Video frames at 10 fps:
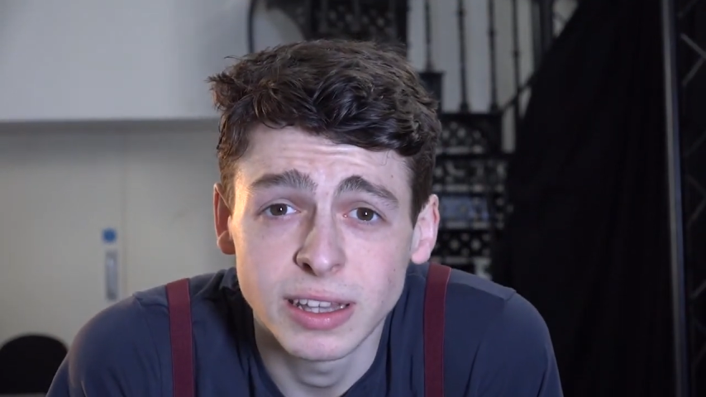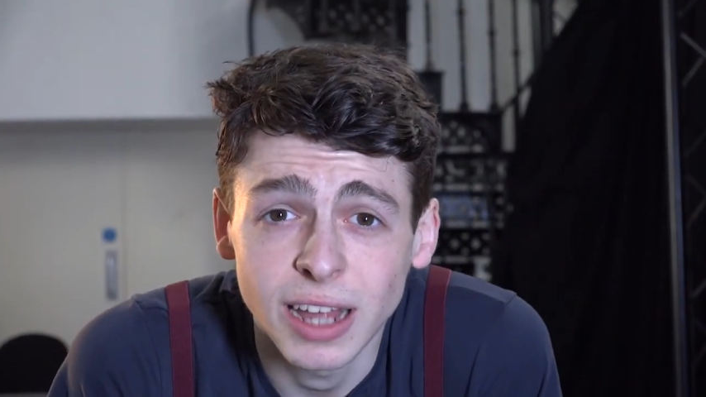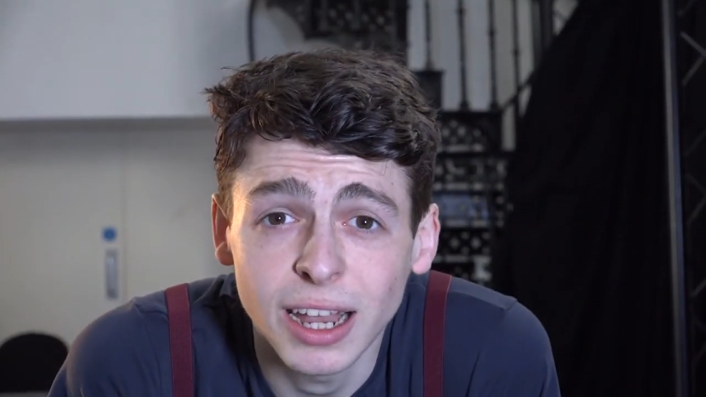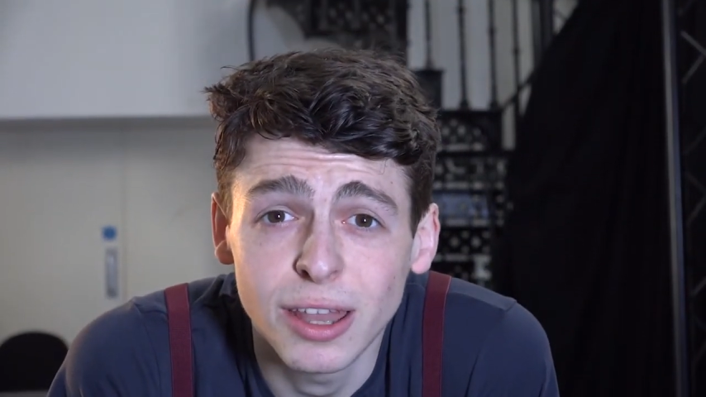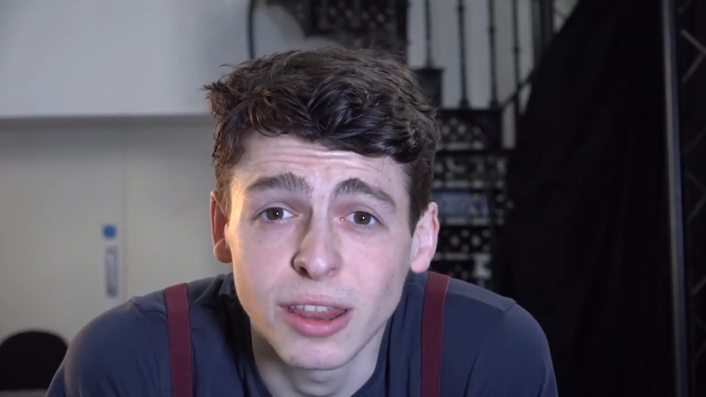
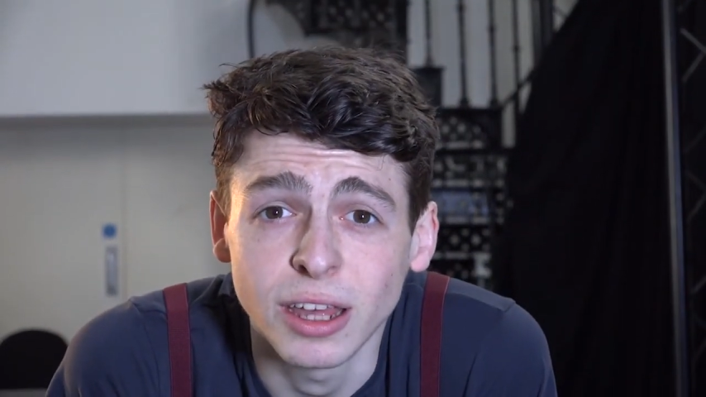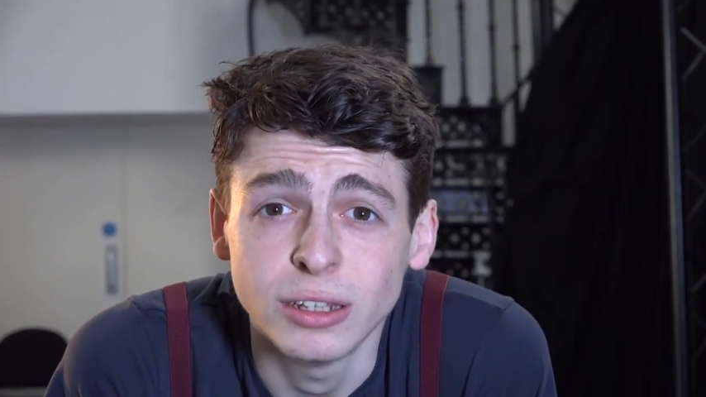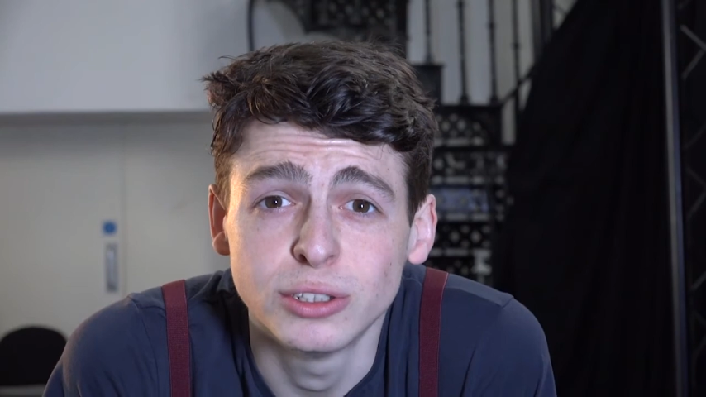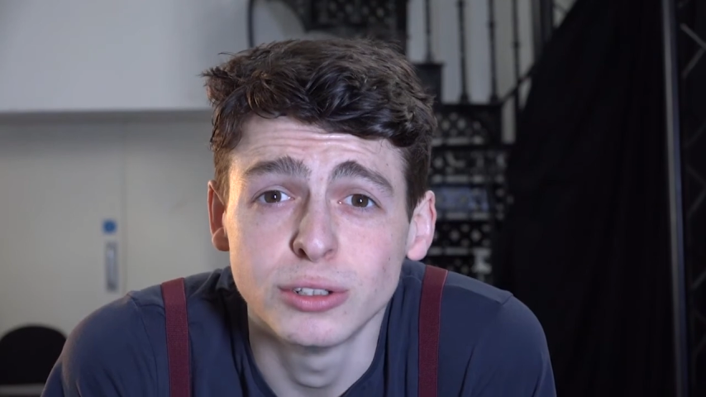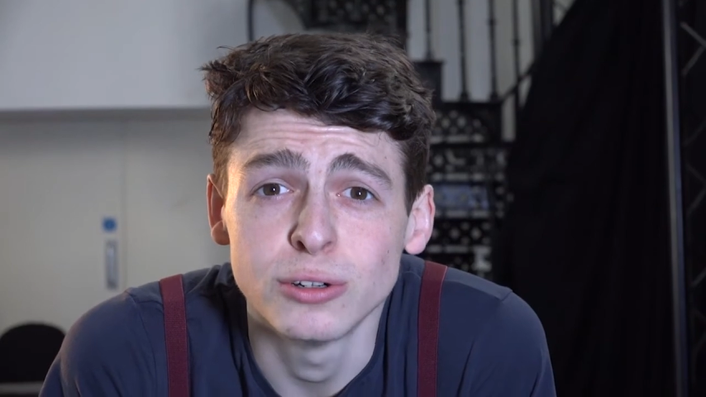"Dad
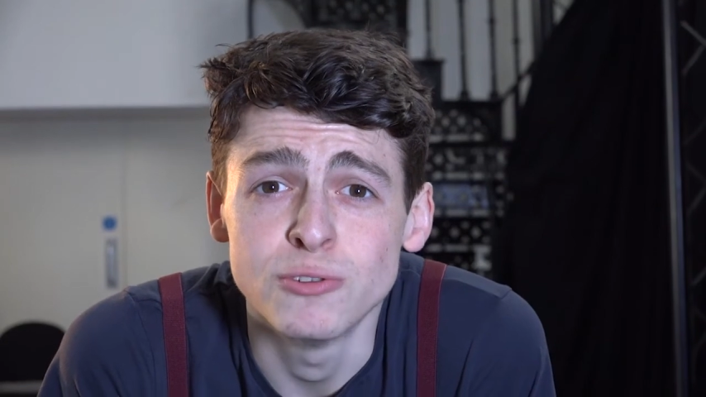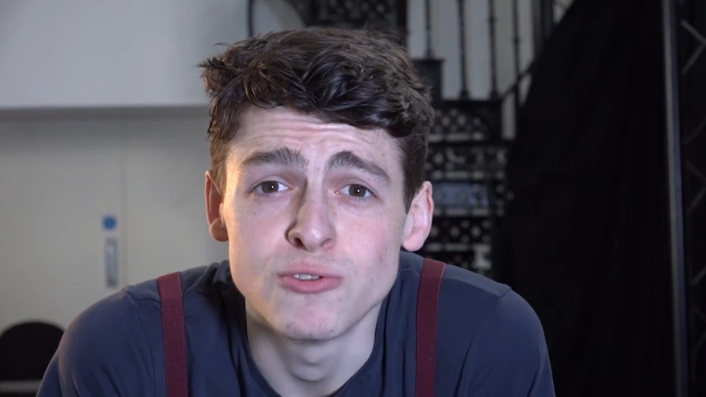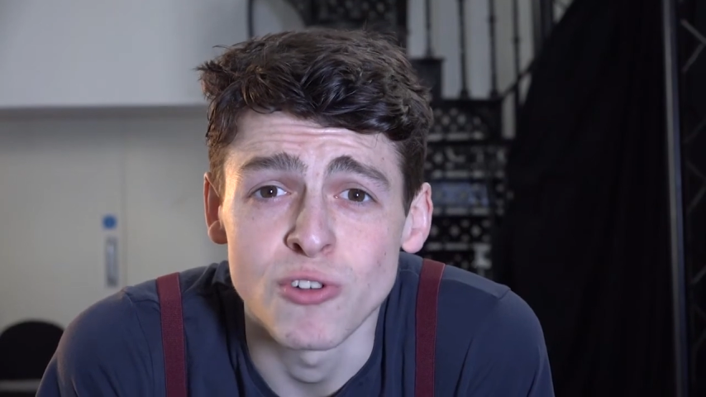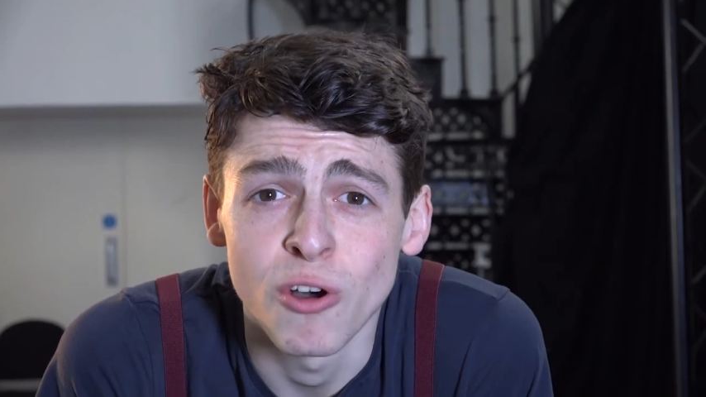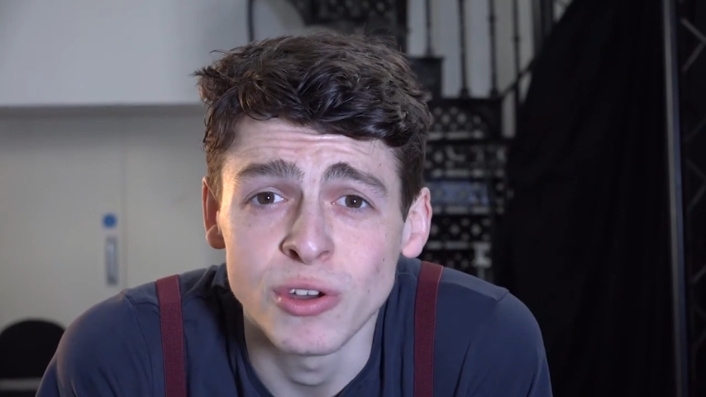thinks your
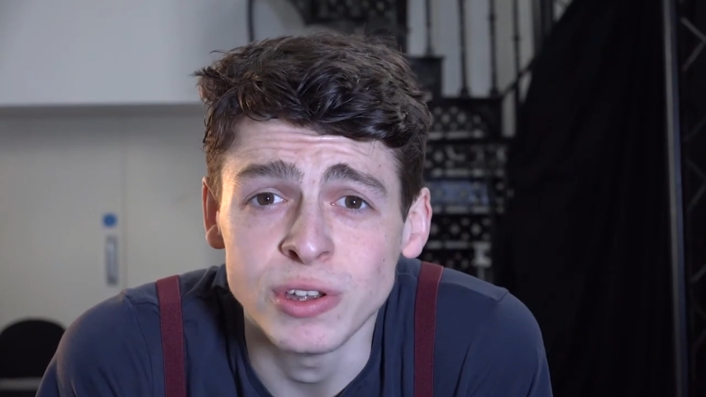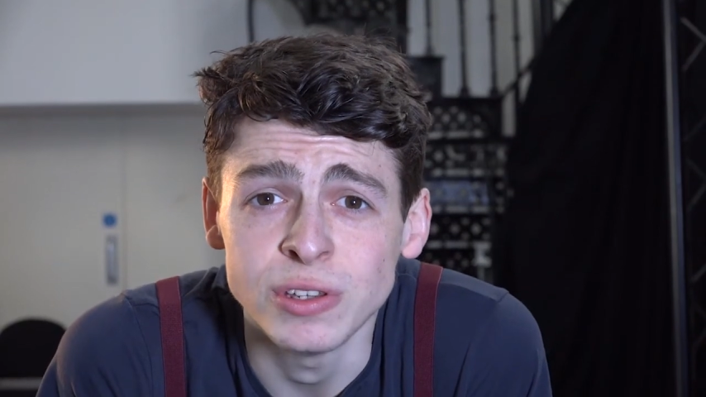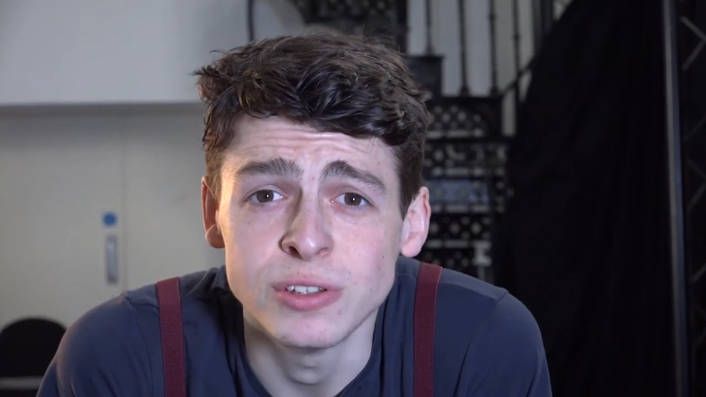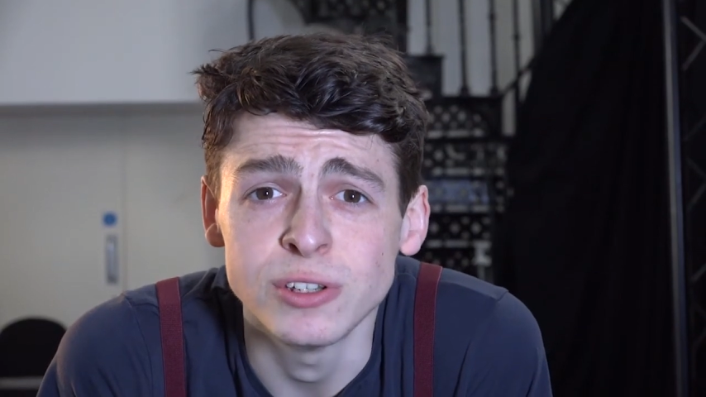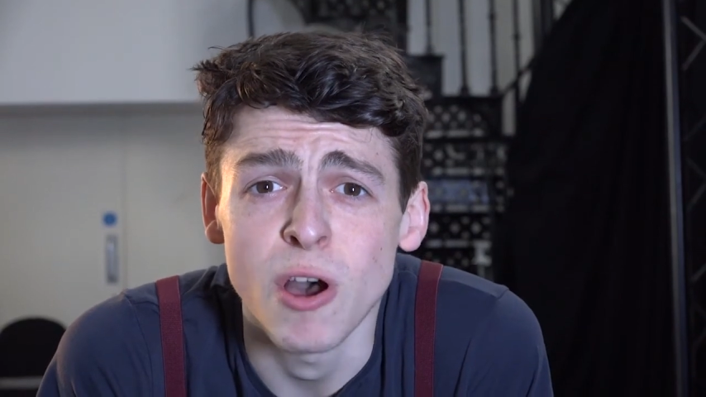
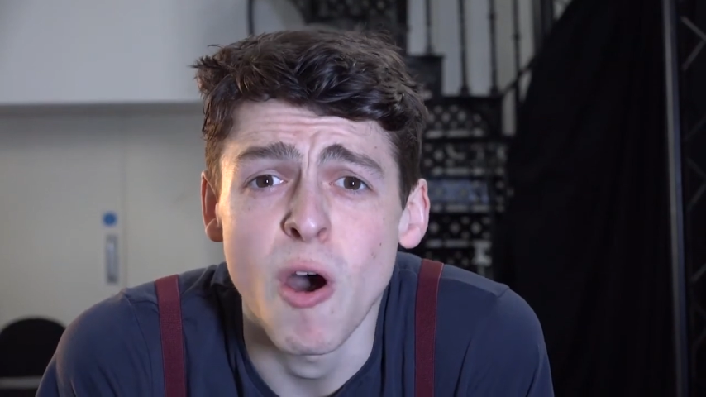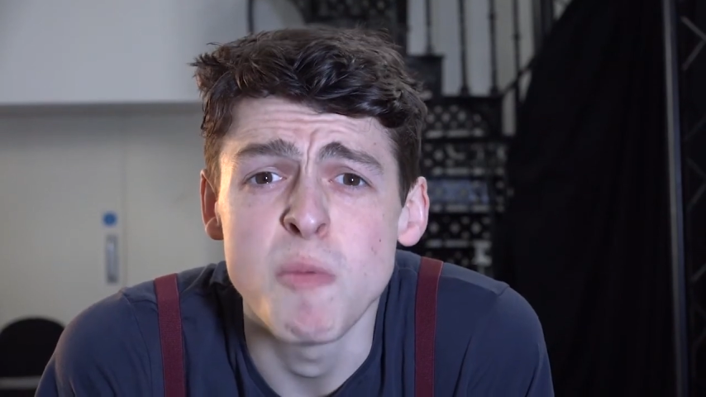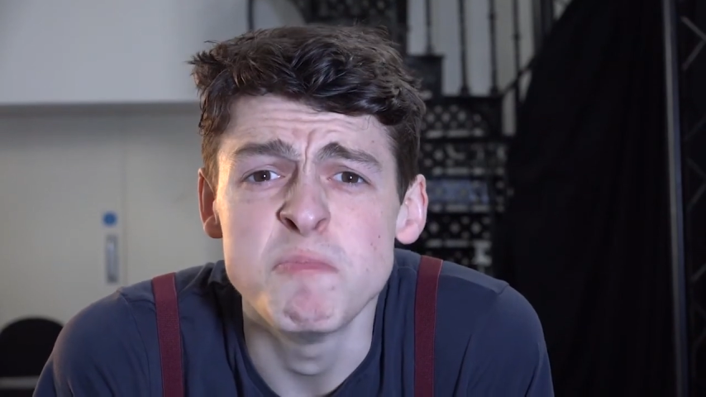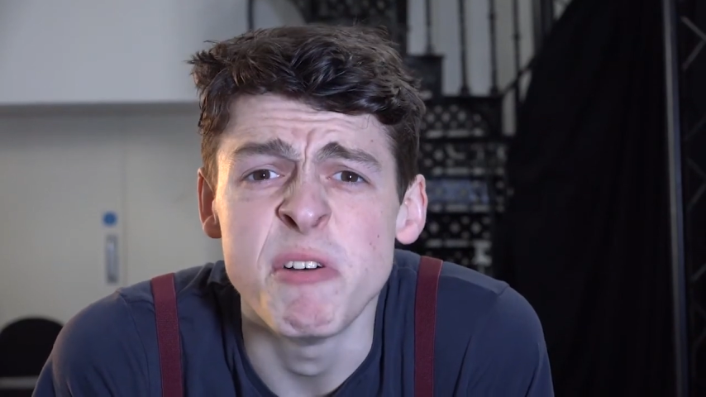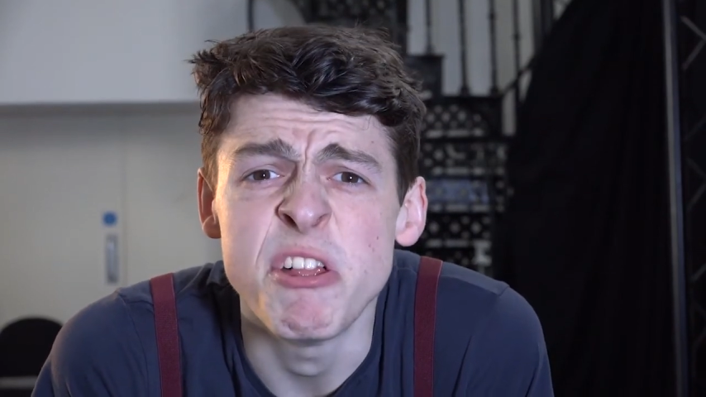drawings are
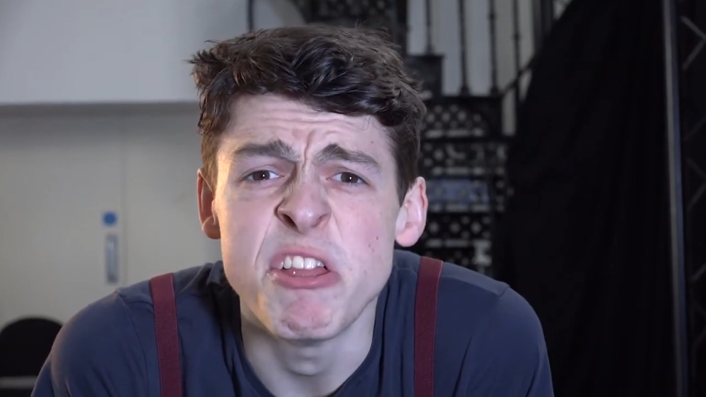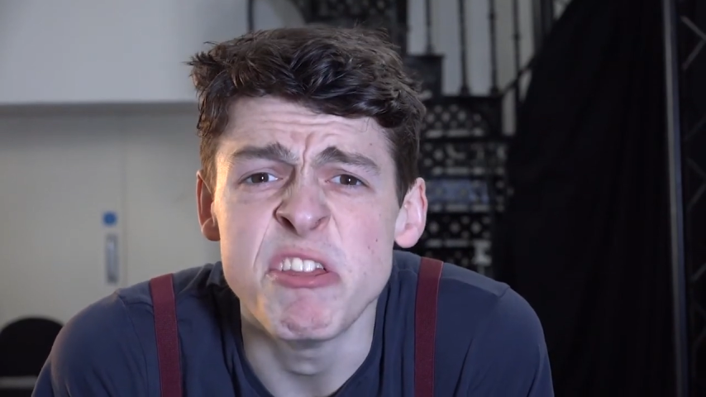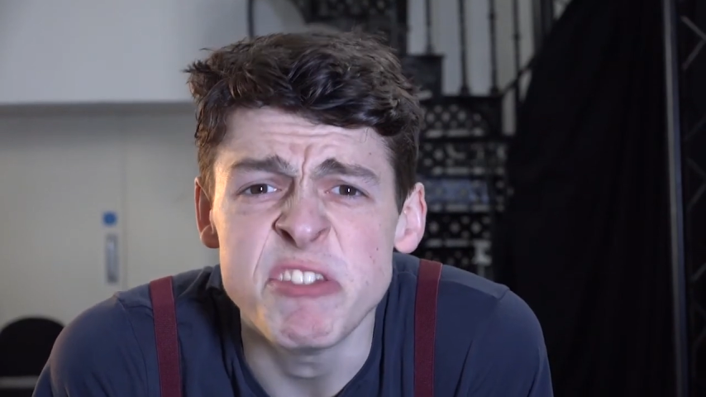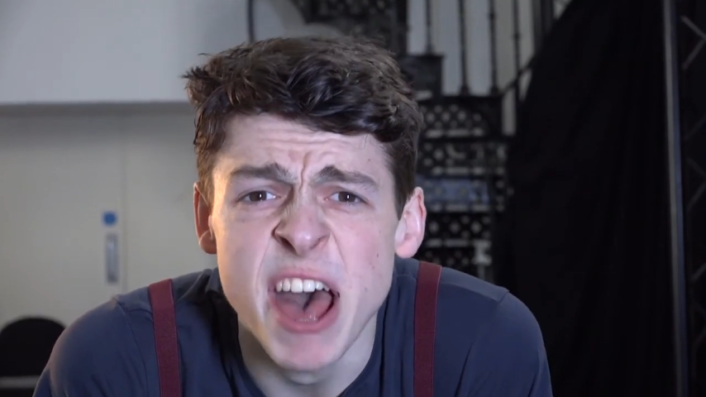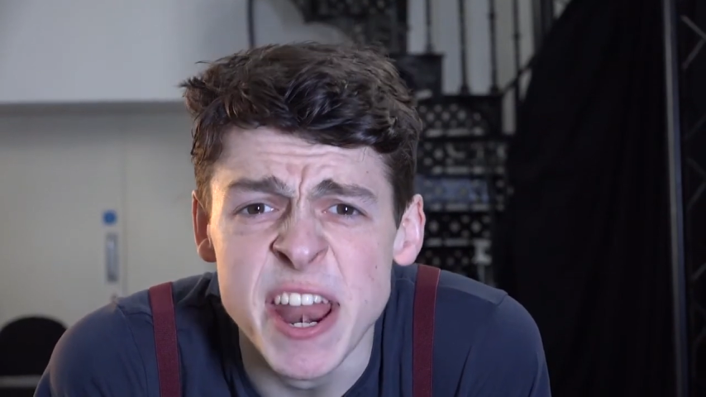
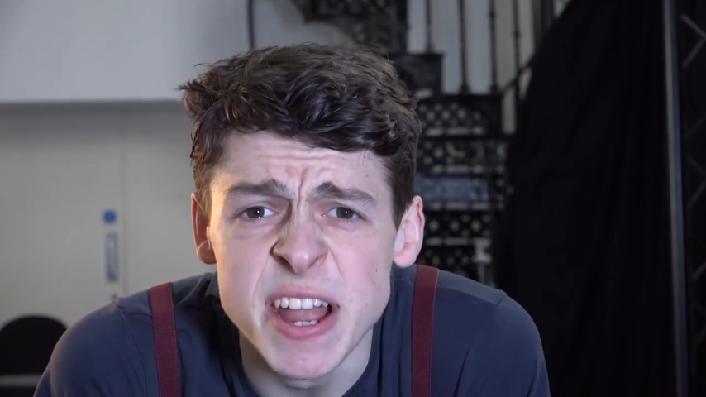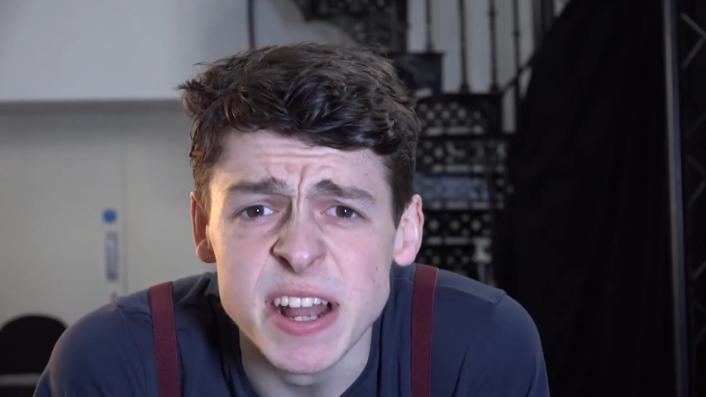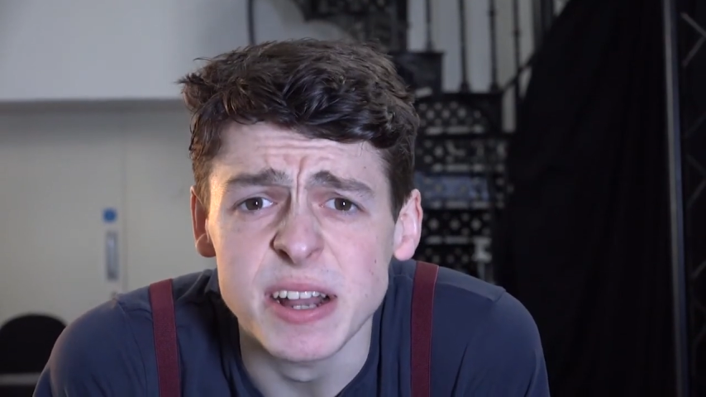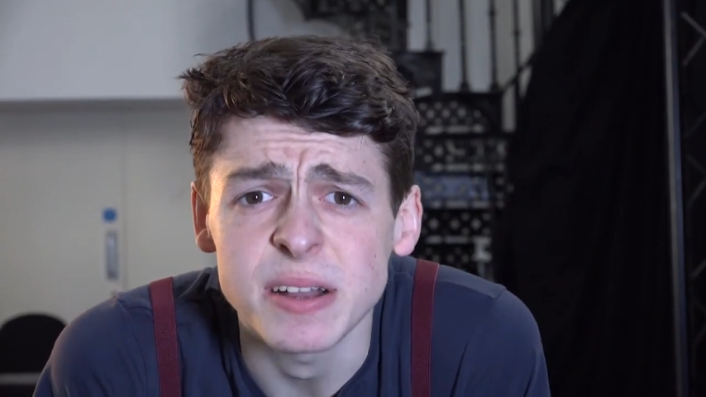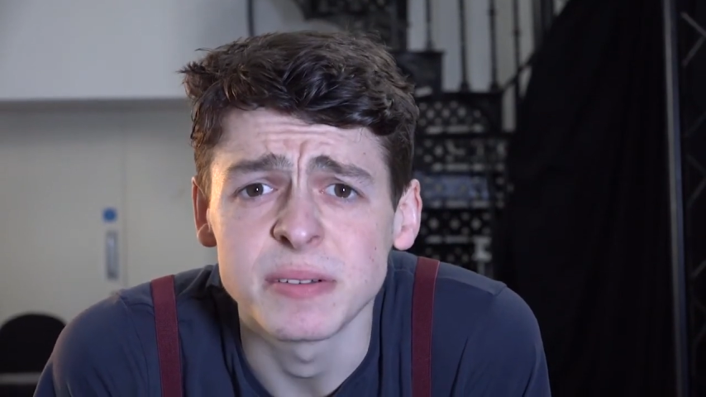
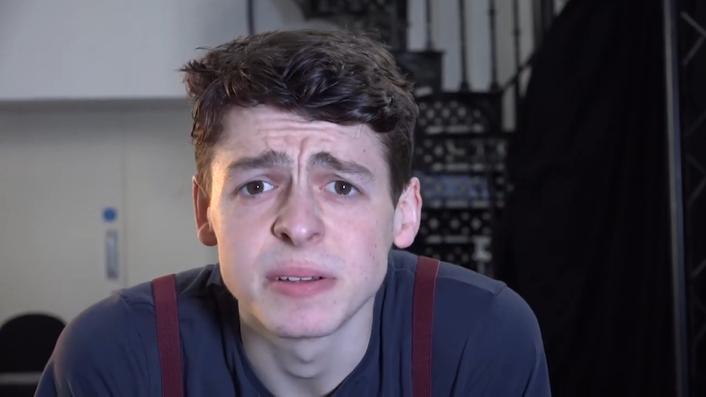pathetic.